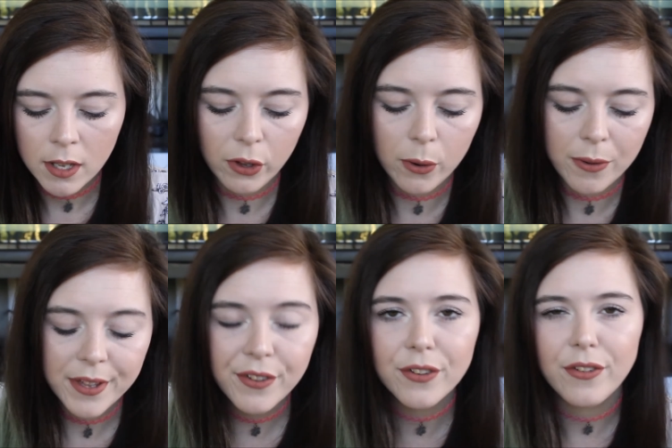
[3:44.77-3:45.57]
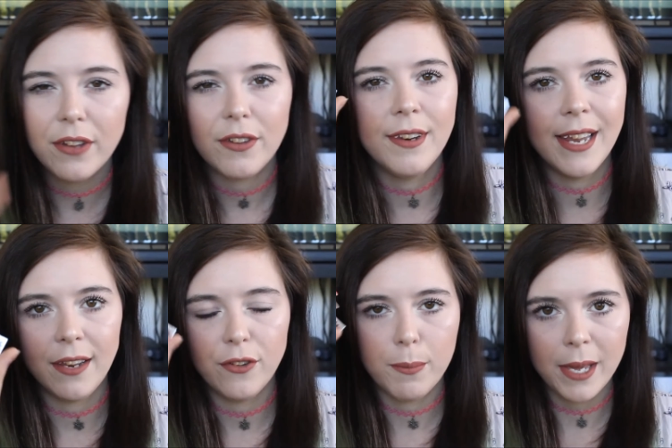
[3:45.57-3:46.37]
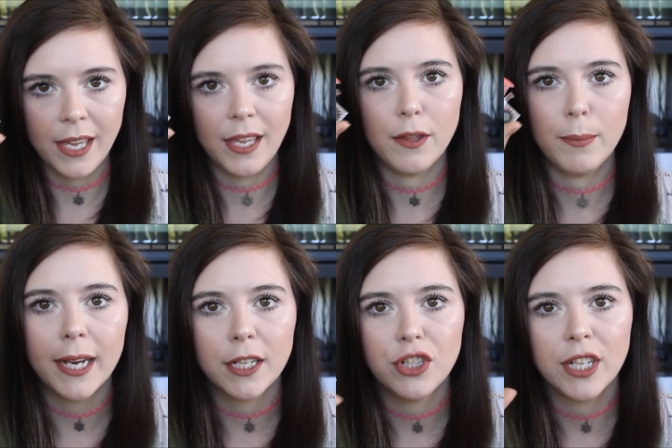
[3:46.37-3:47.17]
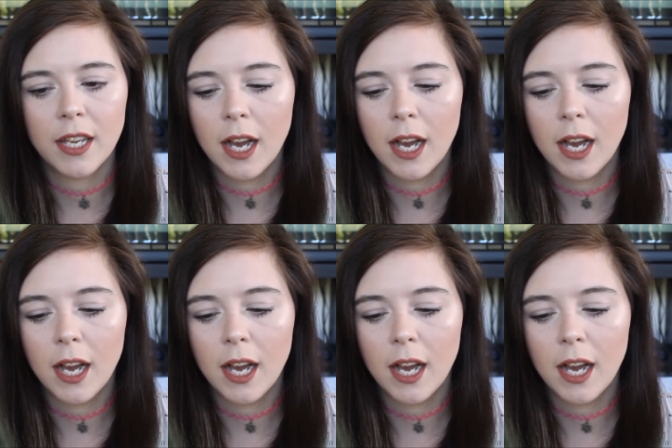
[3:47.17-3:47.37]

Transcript: So this doesn't need to be in the packaging.